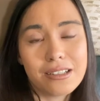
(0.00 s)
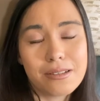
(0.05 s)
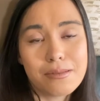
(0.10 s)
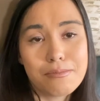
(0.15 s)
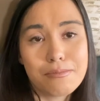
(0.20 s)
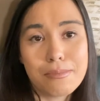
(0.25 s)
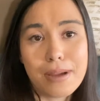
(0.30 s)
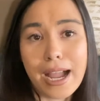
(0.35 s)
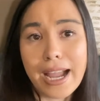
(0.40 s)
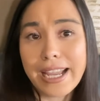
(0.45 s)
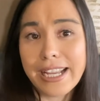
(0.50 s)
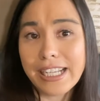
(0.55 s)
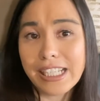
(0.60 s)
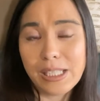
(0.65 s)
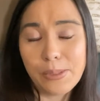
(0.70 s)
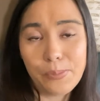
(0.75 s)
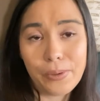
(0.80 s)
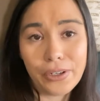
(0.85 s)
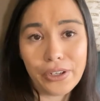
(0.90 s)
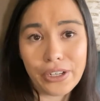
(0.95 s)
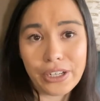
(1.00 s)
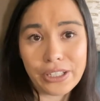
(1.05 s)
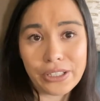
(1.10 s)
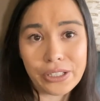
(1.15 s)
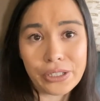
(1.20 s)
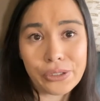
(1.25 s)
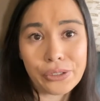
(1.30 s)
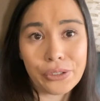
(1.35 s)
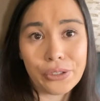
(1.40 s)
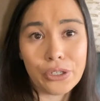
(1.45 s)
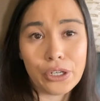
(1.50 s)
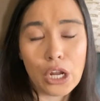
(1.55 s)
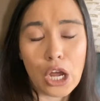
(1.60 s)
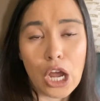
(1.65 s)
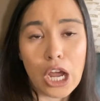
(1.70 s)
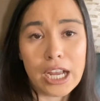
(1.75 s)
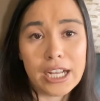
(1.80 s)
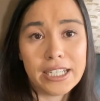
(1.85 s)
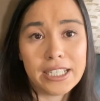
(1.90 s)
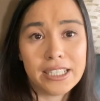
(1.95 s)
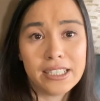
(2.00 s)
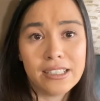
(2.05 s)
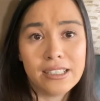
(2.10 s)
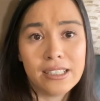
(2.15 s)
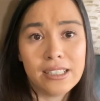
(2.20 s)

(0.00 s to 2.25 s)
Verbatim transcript: my experiences are not